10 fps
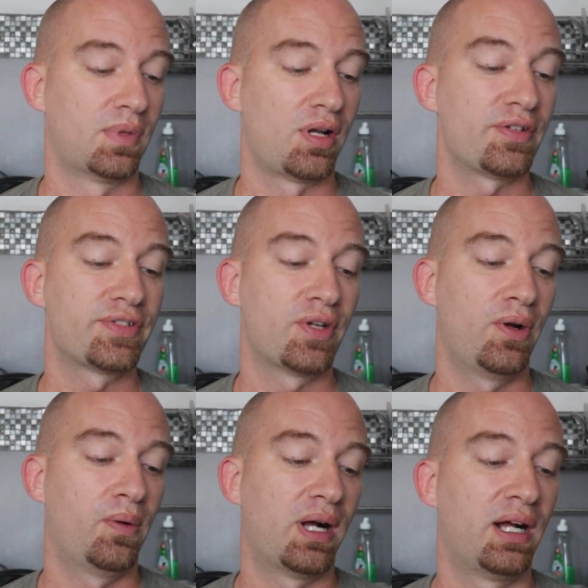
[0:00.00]

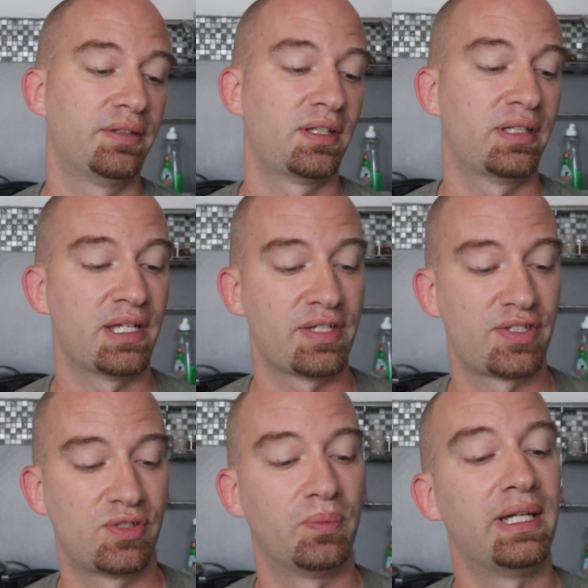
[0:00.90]
Also on the
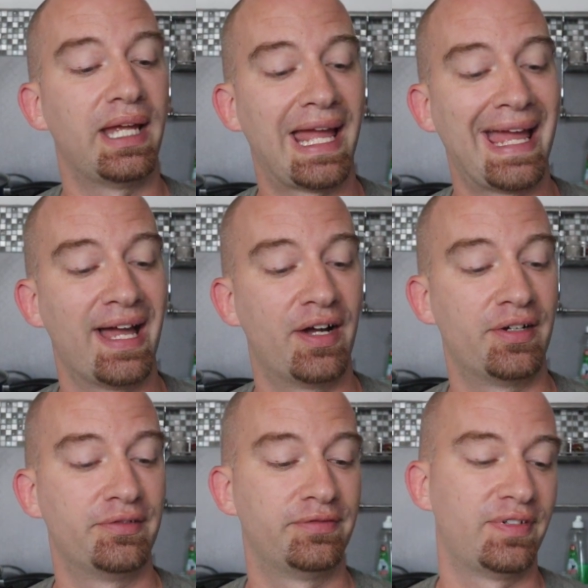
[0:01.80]
list we
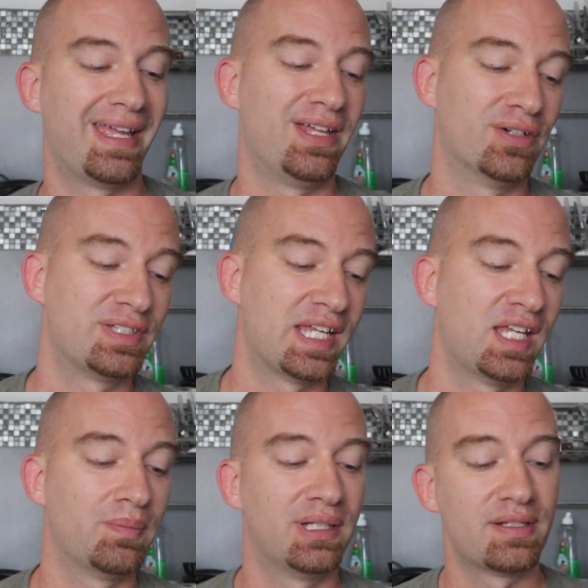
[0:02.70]
have
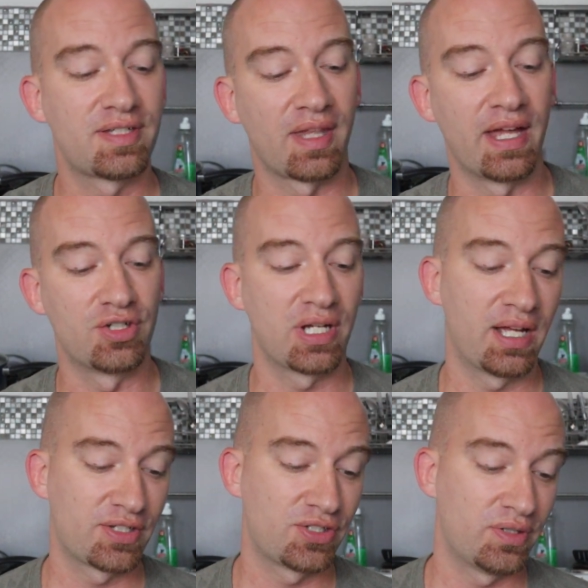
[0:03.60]

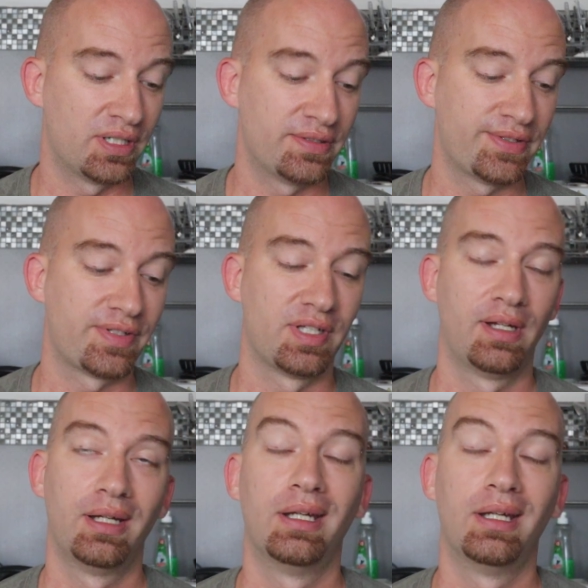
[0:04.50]
entertainment/extras.